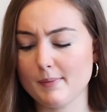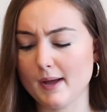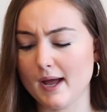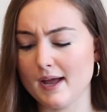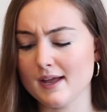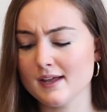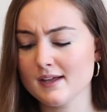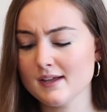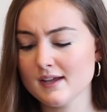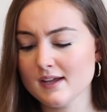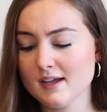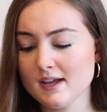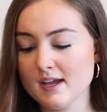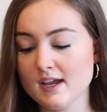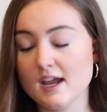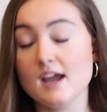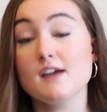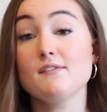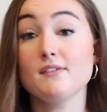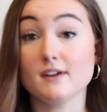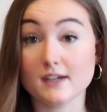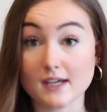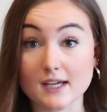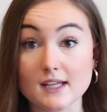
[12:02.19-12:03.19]
But
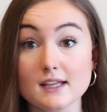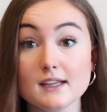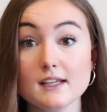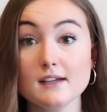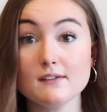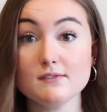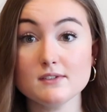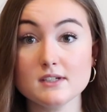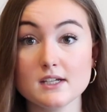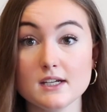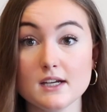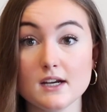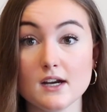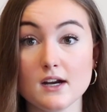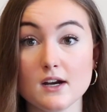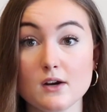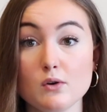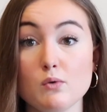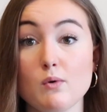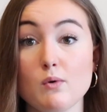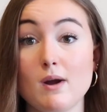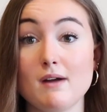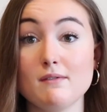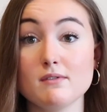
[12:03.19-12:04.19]
if a kid lived
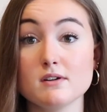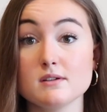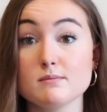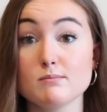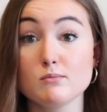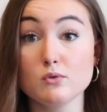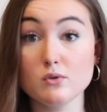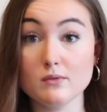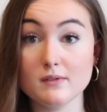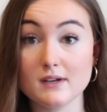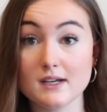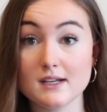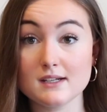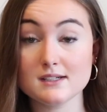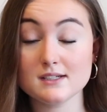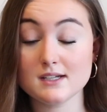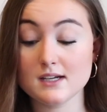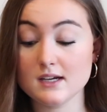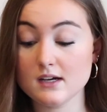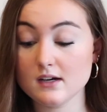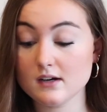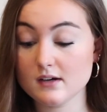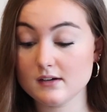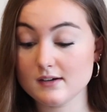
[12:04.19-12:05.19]
here, whoever's moving in
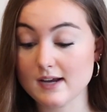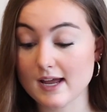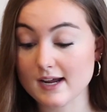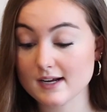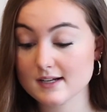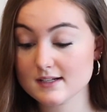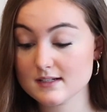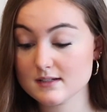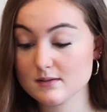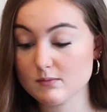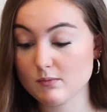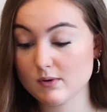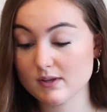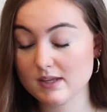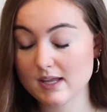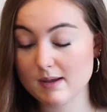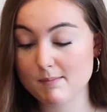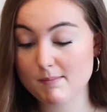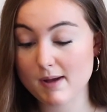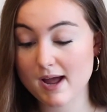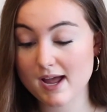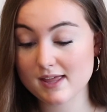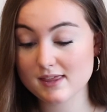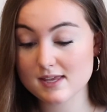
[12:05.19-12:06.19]
here next when
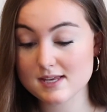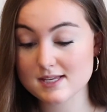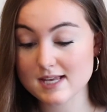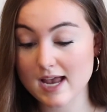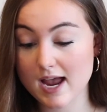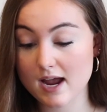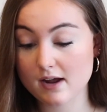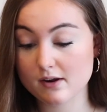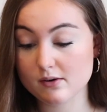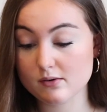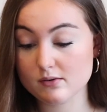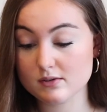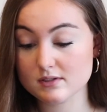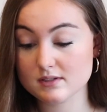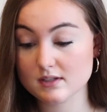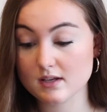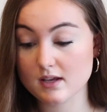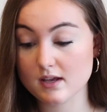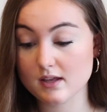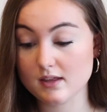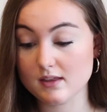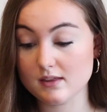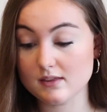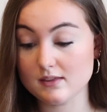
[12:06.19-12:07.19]
they buy this
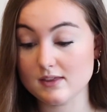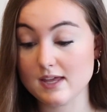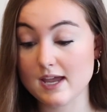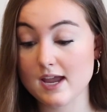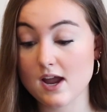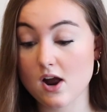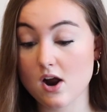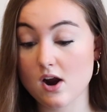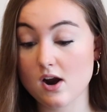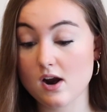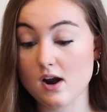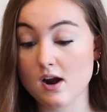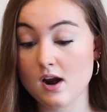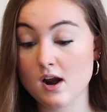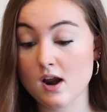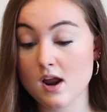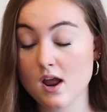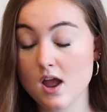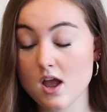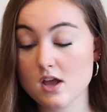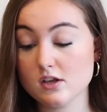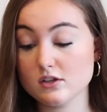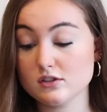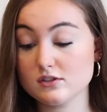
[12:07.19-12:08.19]
house, they are
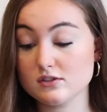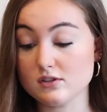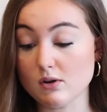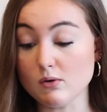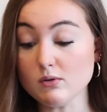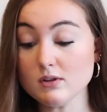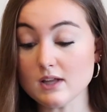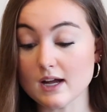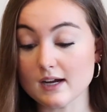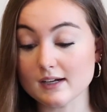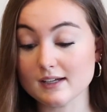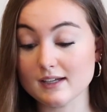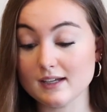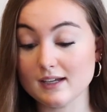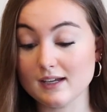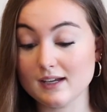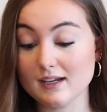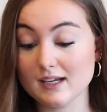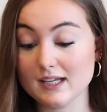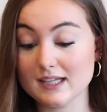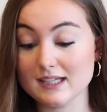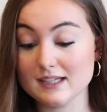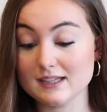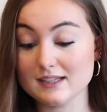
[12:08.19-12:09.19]
so
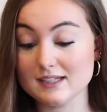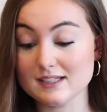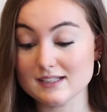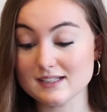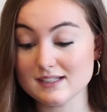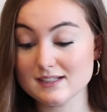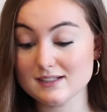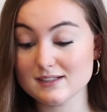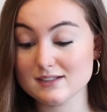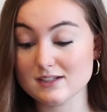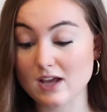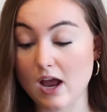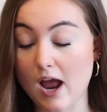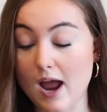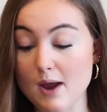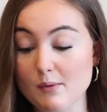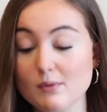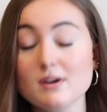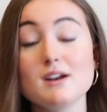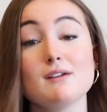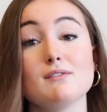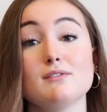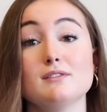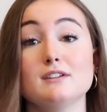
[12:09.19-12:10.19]
lucky. I
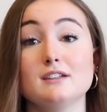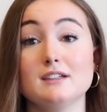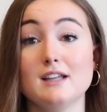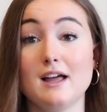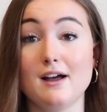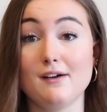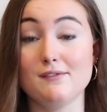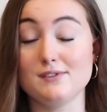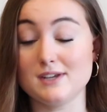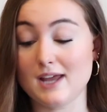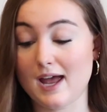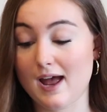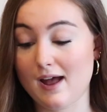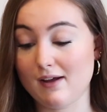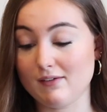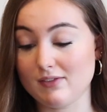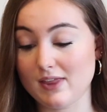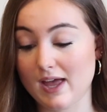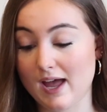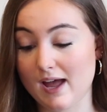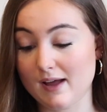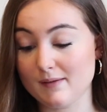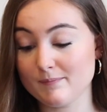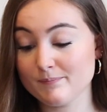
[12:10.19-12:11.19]
would have loved to have
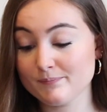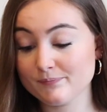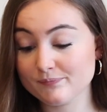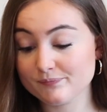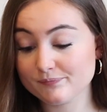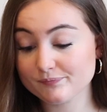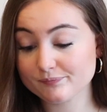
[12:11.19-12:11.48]
that.